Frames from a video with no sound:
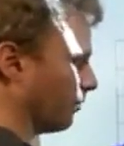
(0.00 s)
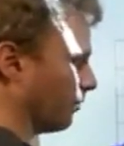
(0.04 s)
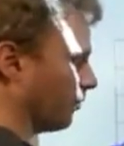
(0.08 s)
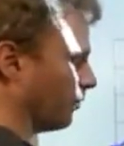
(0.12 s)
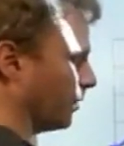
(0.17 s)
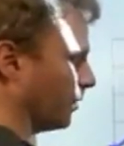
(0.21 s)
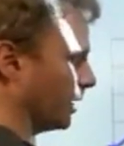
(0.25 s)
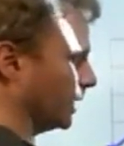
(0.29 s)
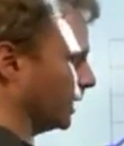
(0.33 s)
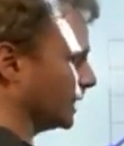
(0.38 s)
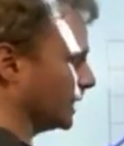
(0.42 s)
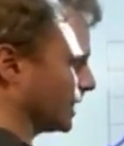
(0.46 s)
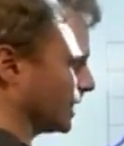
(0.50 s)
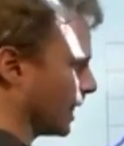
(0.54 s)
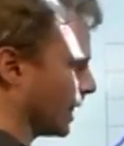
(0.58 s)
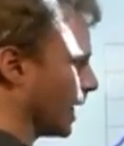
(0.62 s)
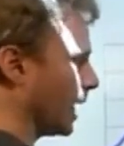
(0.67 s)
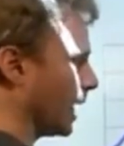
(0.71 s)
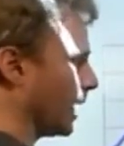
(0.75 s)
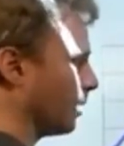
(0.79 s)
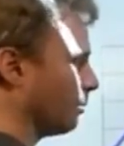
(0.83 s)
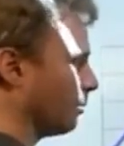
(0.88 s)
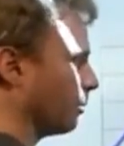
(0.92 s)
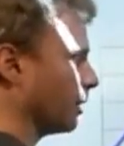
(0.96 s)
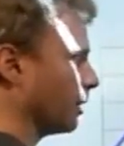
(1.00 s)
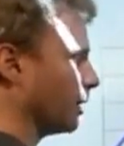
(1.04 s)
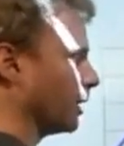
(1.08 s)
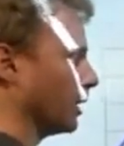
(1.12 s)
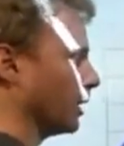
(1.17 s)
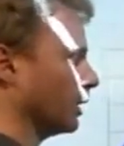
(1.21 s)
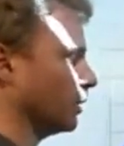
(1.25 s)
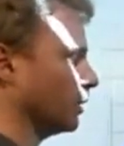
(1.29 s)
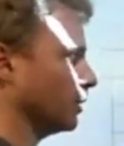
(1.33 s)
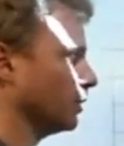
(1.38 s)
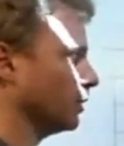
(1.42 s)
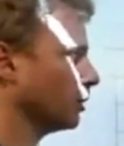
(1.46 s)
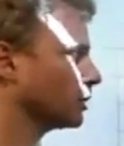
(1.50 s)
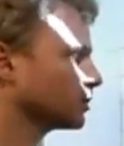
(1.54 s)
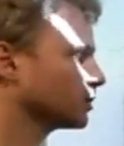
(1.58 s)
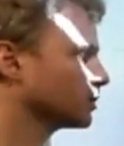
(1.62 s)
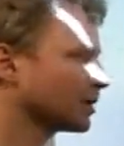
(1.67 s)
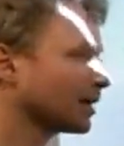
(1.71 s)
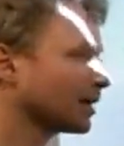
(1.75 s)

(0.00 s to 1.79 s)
It's not, but it looks kind